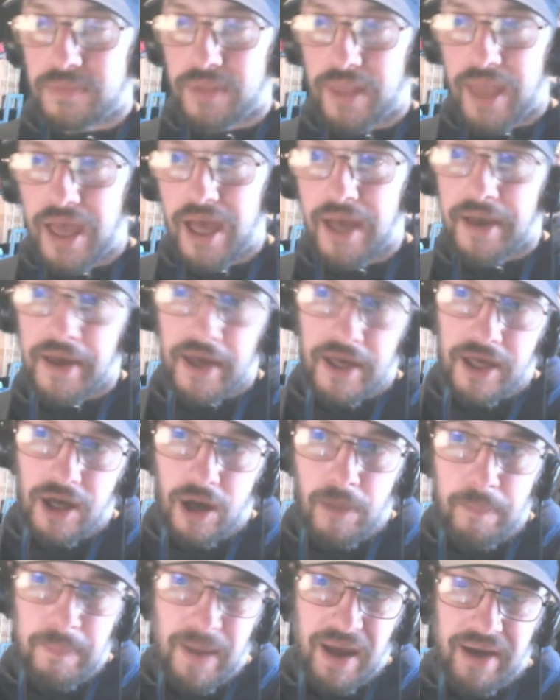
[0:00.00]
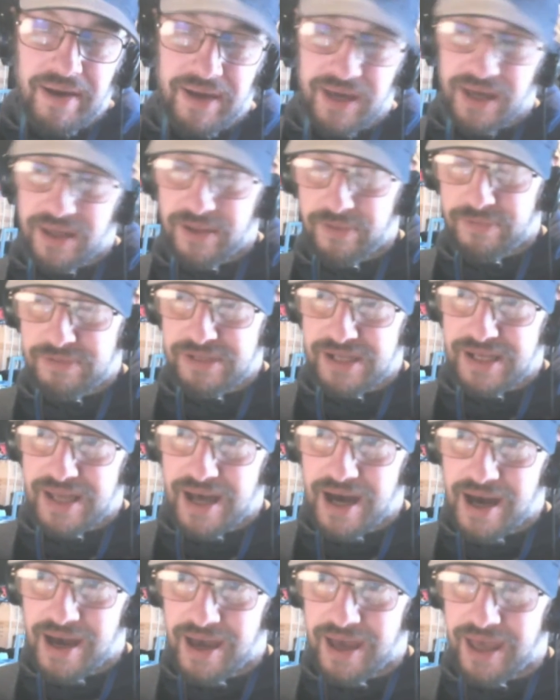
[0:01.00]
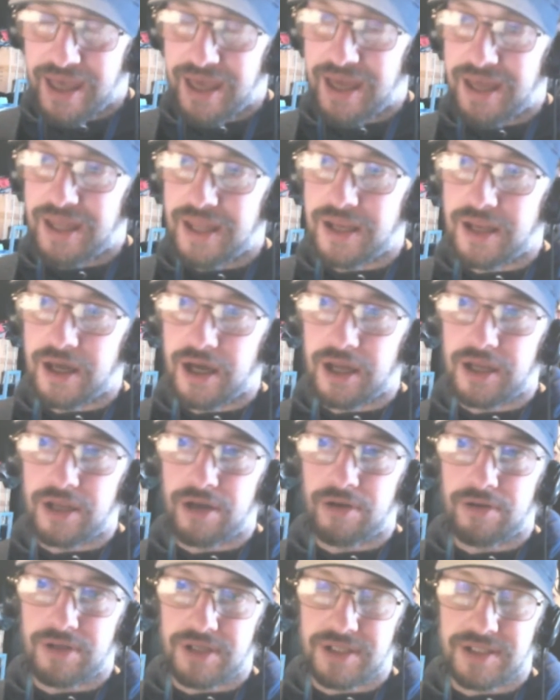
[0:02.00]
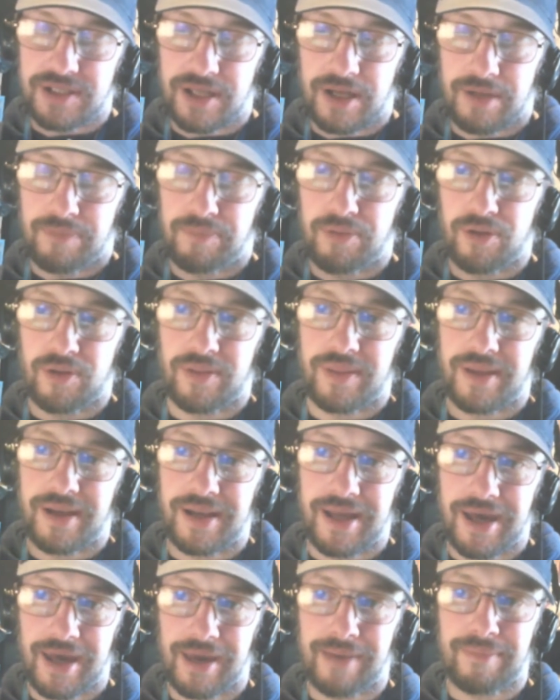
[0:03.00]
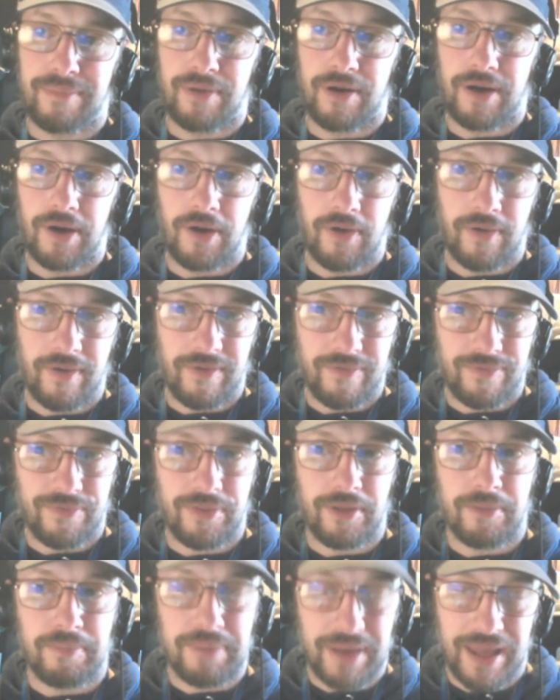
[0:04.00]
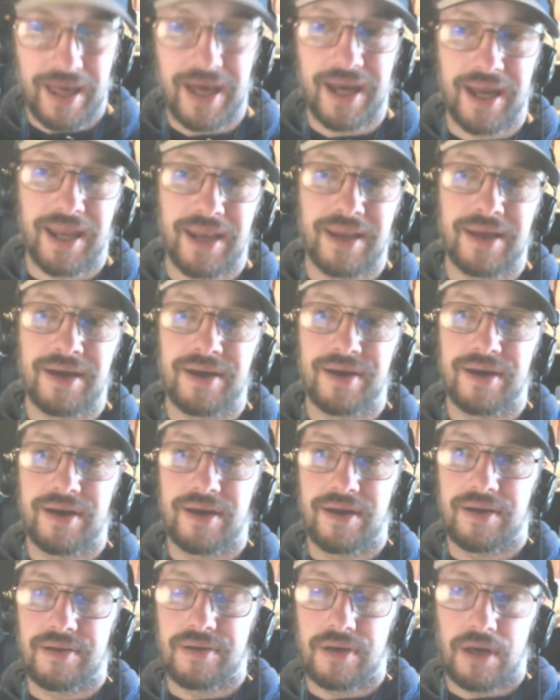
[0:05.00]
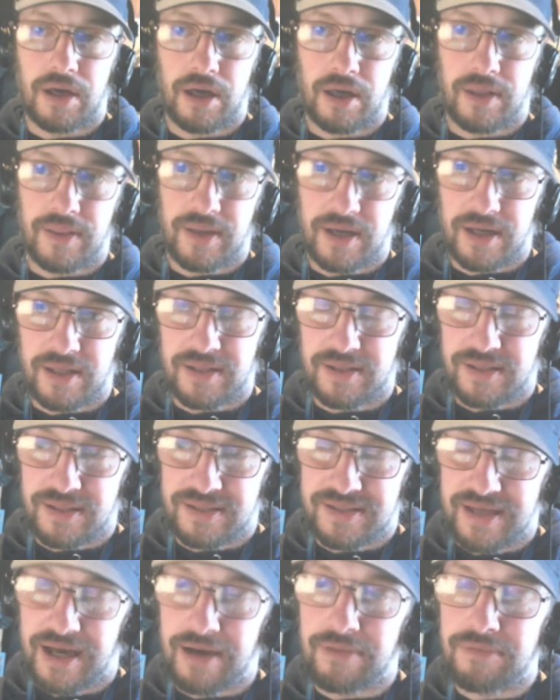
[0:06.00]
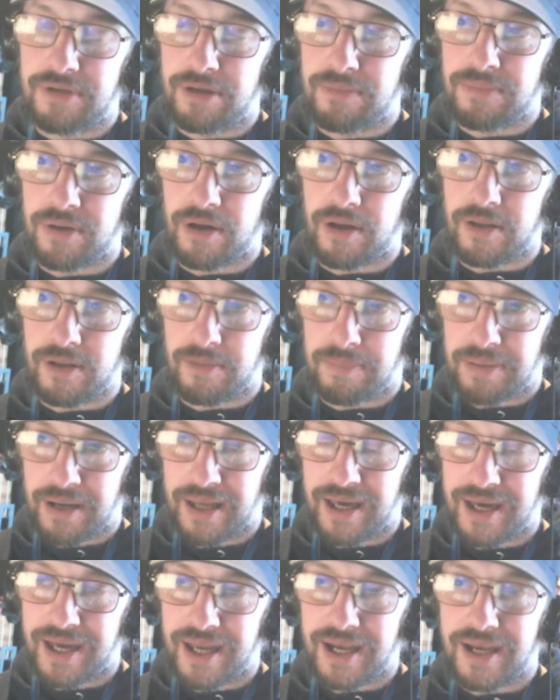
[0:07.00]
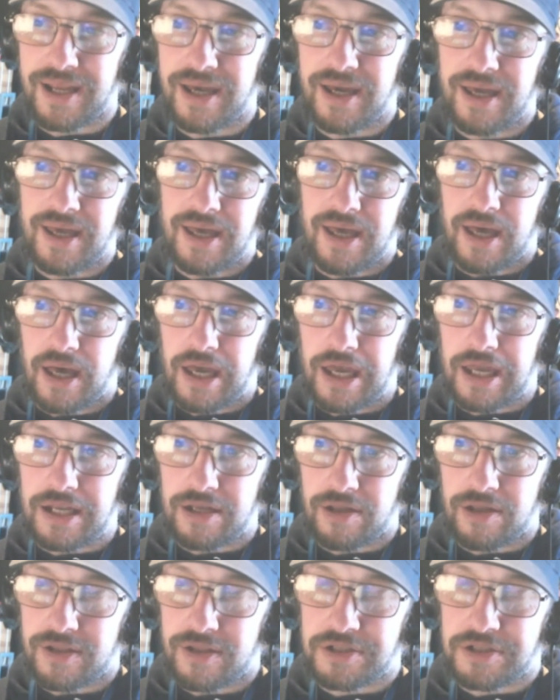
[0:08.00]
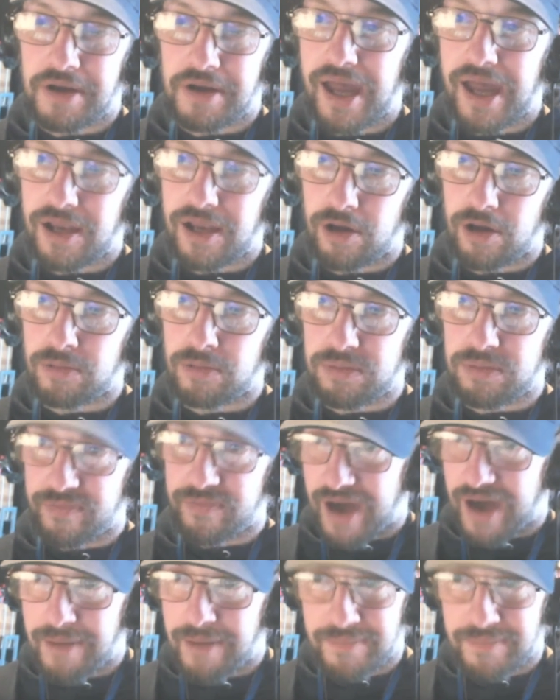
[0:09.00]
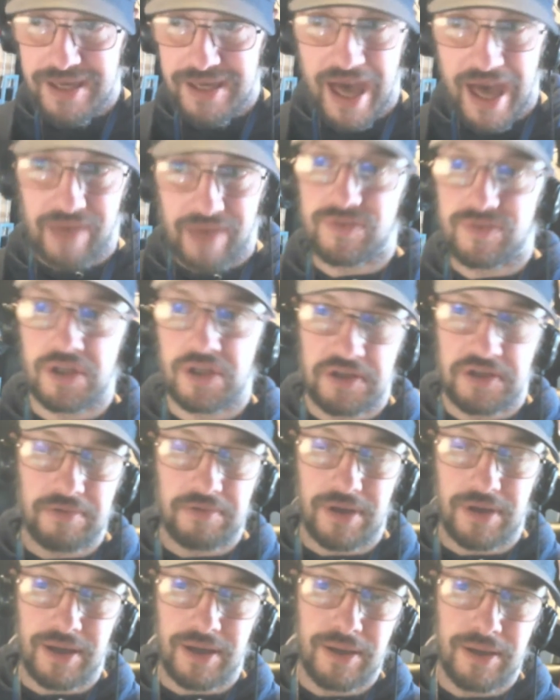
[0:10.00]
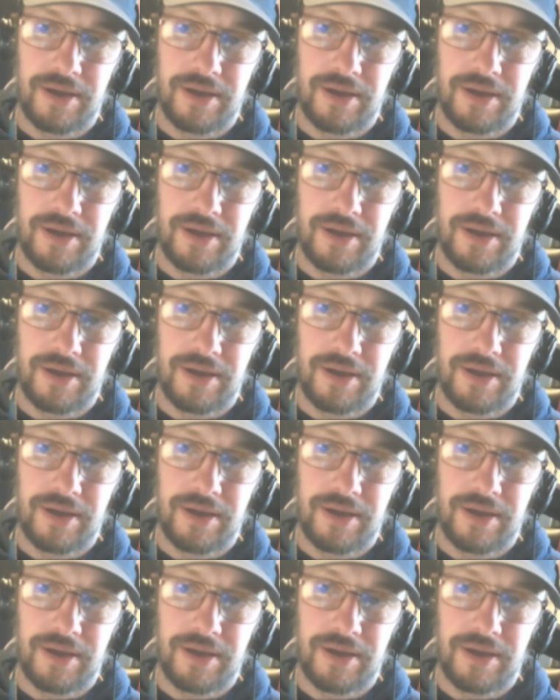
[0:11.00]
I got back in today and I noticed that it put the name of the plane, the tail number on the plane and on the track log without me having to do it.